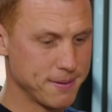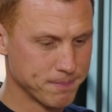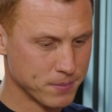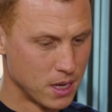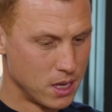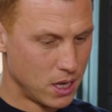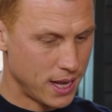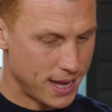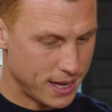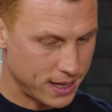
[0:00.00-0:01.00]
Go on.
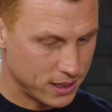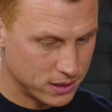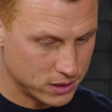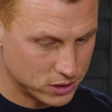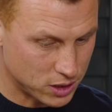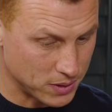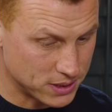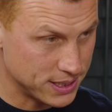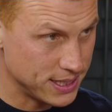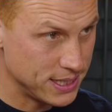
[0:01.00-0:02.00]
Uh, So it's
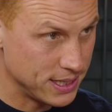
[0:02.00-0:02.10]
the...